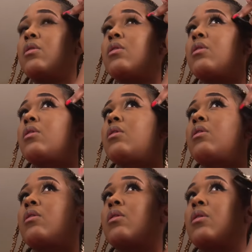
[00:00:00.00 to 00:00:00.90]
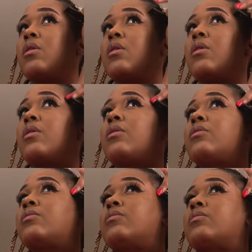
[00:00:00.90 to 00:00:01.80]

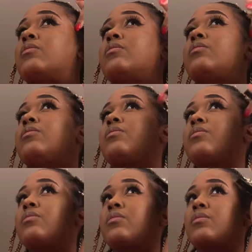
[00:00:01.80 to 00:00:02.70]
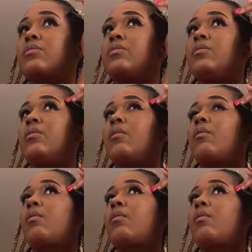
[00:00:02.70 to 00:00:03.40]
(silence)